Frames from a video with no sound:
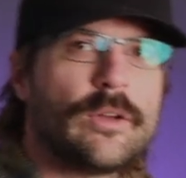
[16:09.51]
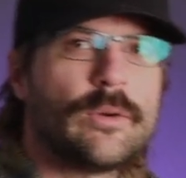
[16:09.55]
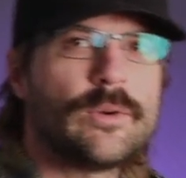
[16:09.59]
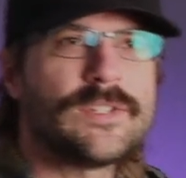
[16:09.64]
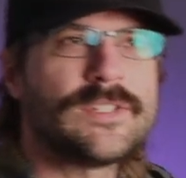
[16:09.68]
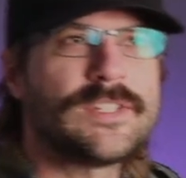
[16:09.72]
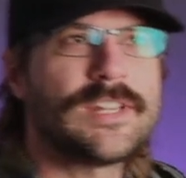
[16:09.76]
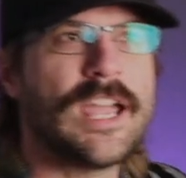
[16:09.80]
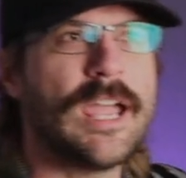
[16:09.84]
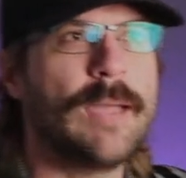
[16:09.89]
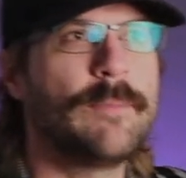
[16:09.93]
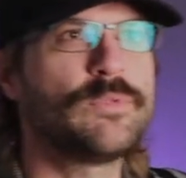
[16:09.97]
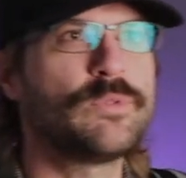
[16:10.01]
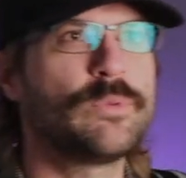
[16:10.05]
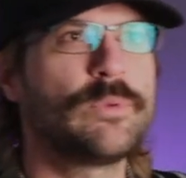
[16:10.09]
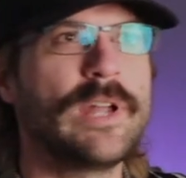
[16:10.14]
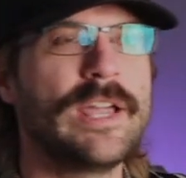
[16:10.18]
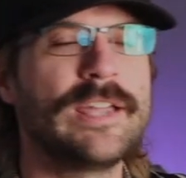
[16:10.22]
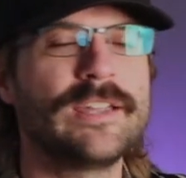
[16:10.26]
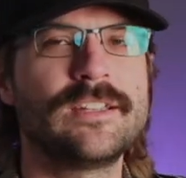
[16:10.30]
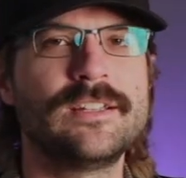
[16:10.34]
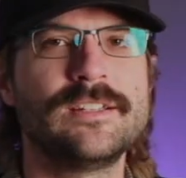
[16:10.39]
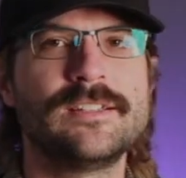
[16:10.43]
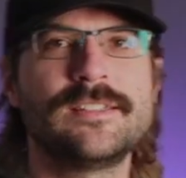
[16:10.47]
was times when
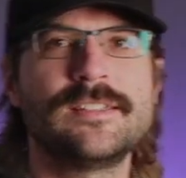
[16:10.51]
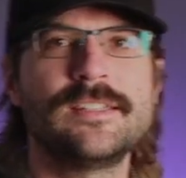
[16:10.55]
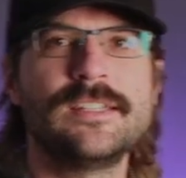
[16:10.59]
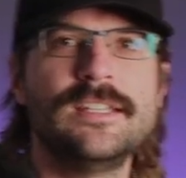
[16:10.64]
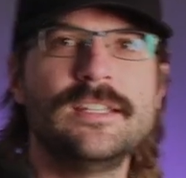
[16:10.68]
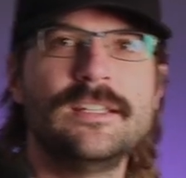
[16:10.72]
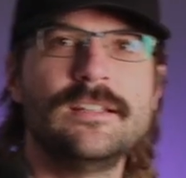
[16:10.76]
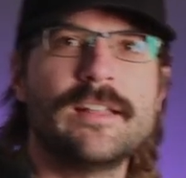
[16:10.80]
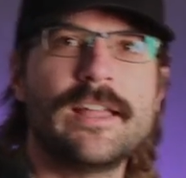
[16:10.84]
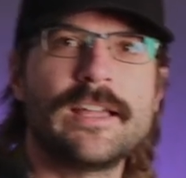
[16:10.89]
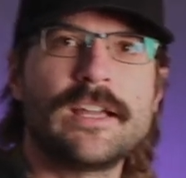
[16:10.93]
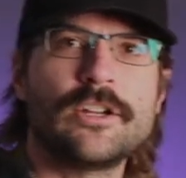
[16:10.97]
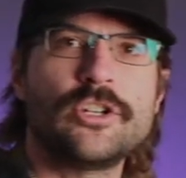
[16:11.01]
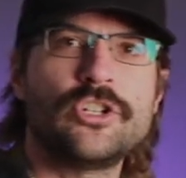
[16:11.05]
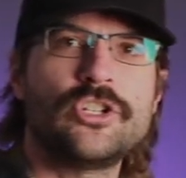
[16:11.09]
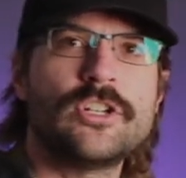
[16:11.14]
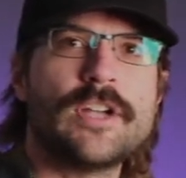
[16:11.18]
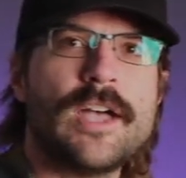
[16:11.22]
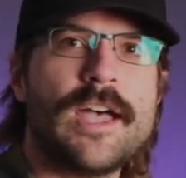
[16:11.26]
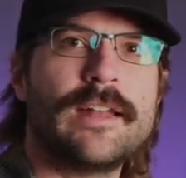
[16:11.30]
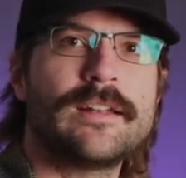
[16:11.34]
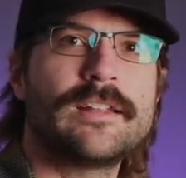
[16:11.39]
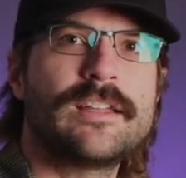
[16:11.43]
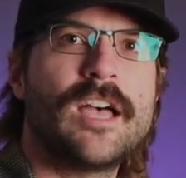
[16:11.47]
I could see like a
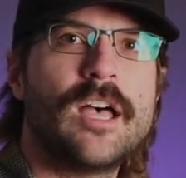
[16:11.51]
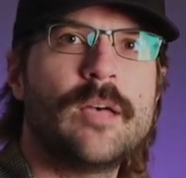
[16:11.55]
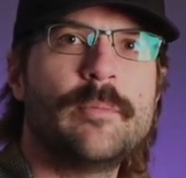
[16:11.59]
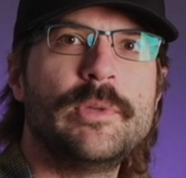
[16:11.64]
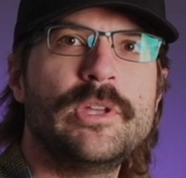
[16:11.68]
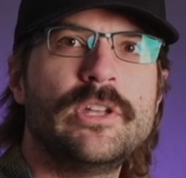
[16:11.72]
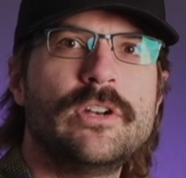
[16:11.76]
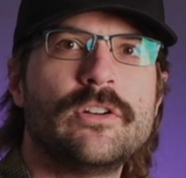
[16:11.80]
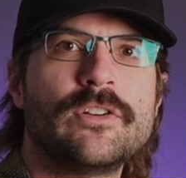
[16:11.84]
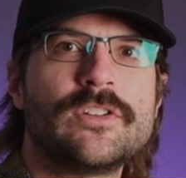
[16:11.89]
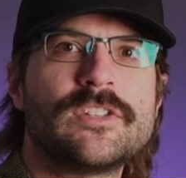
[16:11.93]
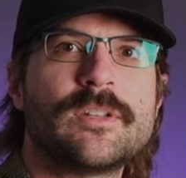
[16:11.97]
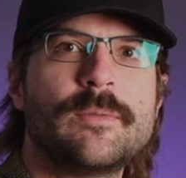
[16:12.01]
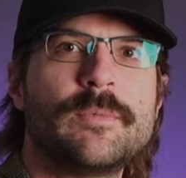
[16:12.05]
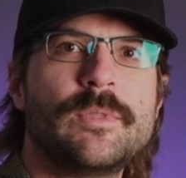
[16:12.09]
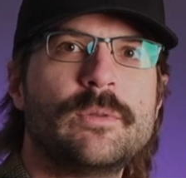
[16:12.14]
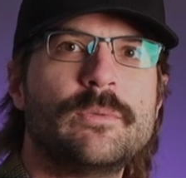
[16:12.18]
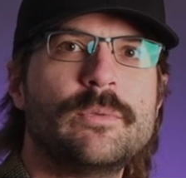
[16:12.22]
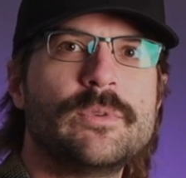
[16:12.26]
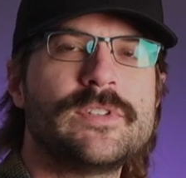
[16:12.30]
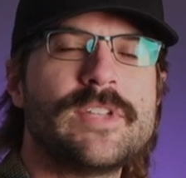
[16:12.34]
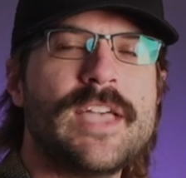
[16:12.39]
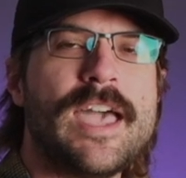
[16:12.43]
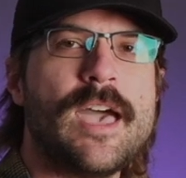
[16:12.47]
shot coming or something
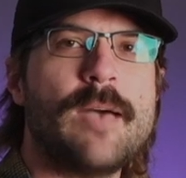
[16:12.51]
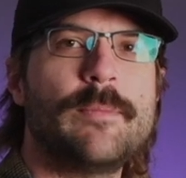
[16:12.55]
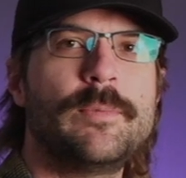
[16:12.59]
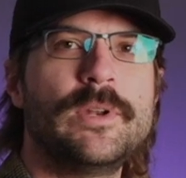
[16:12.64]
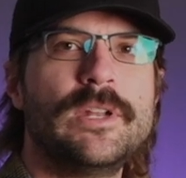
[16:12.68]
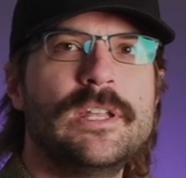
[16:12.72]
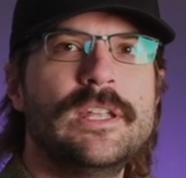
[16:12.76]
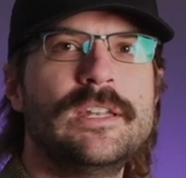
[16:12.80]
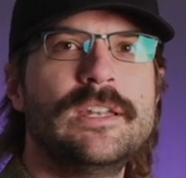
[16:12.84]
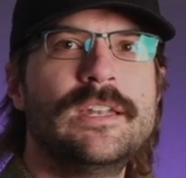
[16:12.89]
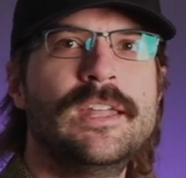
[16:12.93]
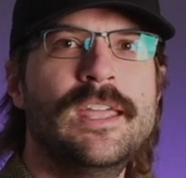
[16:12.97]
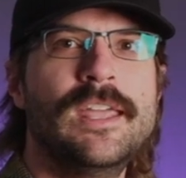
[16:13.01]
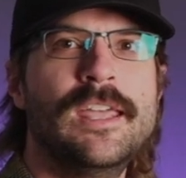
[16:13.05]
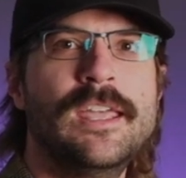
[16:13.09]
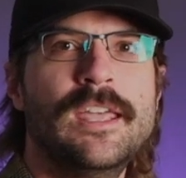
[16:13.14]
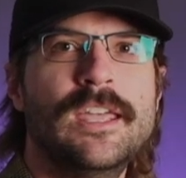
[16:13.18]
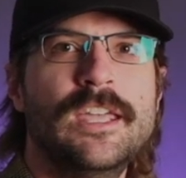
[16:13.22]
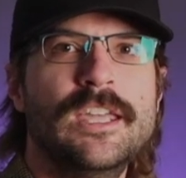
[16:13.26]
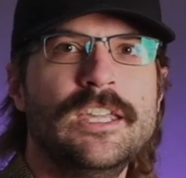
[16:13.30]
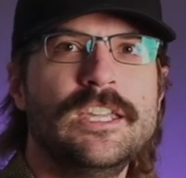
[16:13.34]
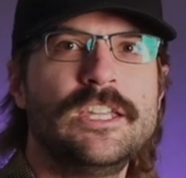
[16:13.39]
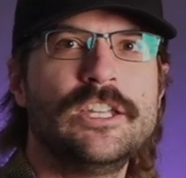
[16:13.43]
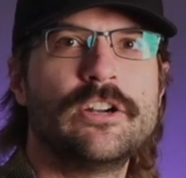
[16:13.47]
was happening.
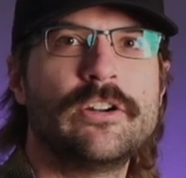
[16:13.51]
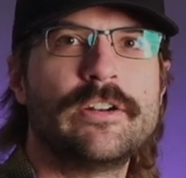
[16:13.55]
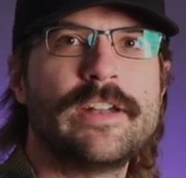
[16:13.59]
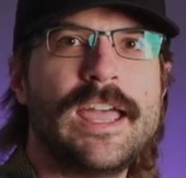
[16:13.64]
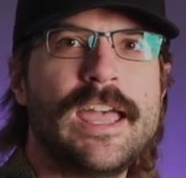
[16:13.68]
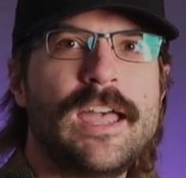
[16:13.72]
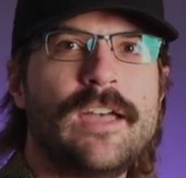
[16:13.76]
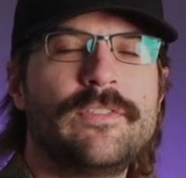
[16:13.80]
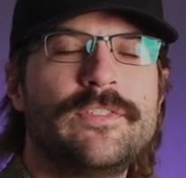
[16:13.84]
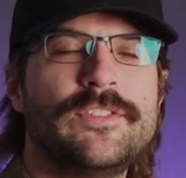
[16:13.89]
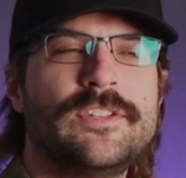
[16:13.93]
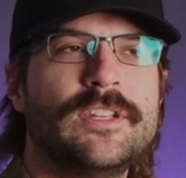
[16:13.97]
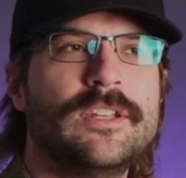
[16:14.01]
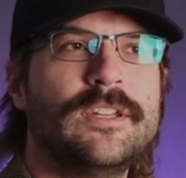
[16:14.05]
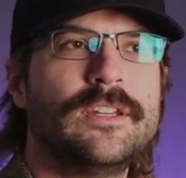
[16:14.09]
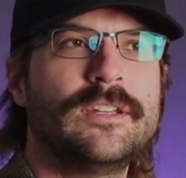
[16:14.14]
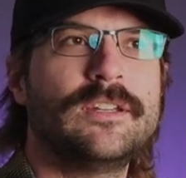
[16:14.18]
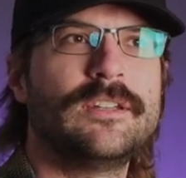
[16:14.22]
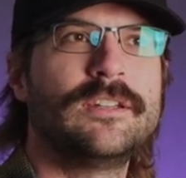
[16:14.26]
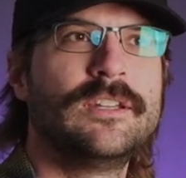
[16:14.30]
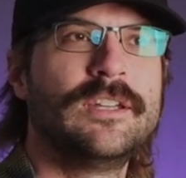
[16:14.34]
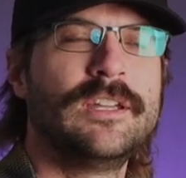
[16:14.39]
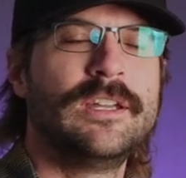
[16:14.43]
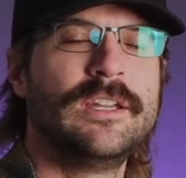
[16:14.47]
You don't have to